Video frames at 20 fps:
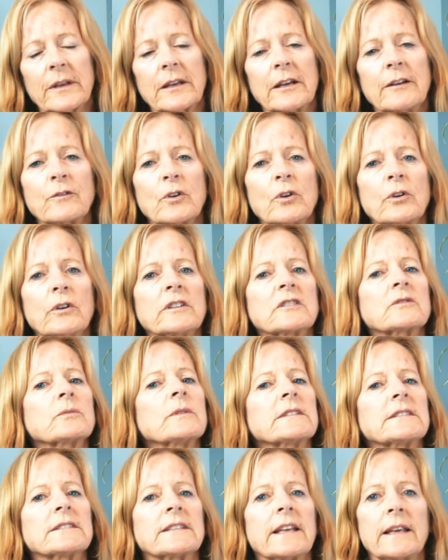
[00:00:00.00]
And of course,
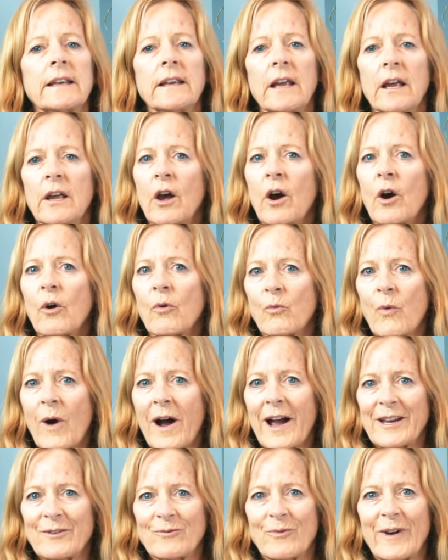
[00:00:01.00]
we'll see a
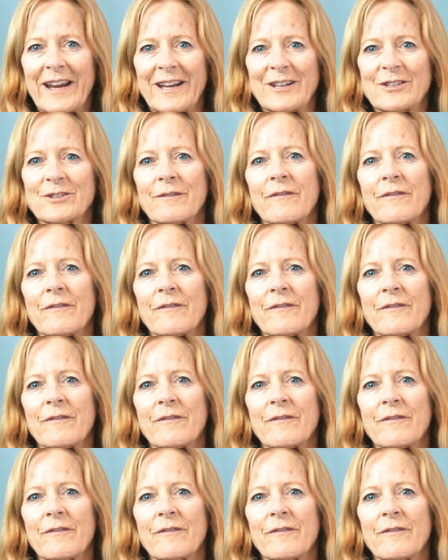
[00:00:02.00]
wide range